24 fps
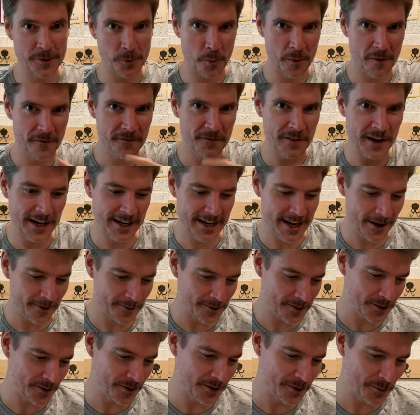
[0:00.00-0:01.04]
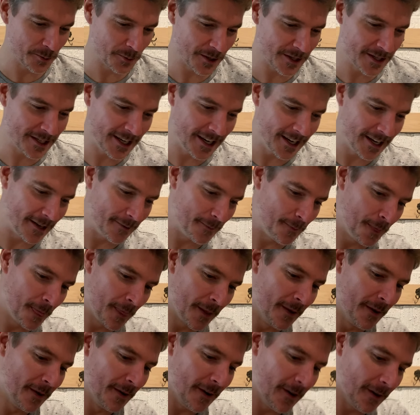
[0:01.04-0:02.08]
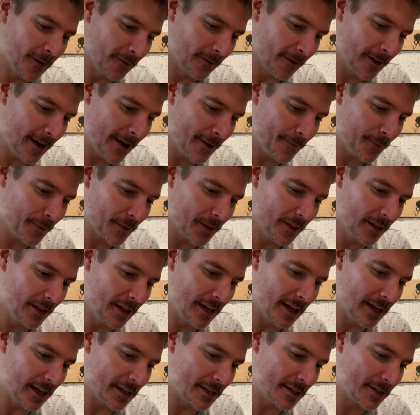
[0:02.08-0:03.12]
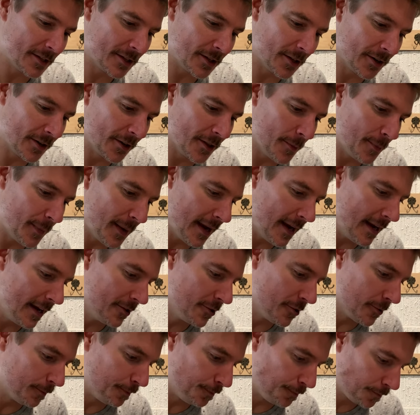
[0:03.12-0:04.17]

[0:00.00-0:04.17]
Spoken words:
We'll find out as soon as we're done. All right, let's turn the page.